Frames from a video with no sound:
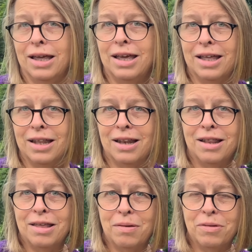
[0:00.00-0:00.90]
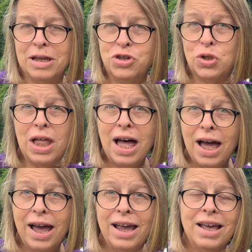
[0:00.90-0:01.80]
in
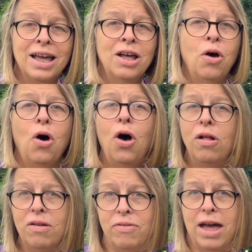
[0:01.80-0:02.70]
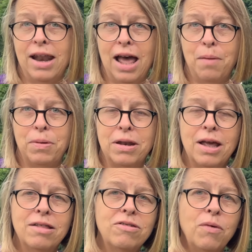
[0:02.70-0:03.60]
July, all of that happened.
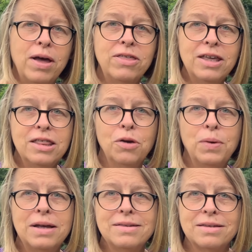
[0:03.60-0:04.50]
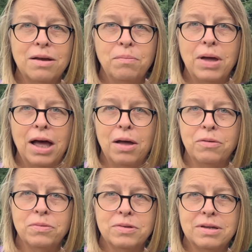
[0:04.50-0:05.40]
And so I think there was some
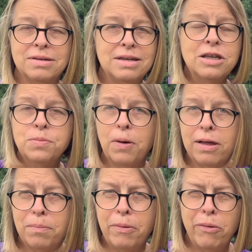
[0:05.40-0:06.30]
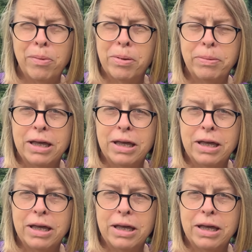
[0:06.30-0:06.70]
disease probably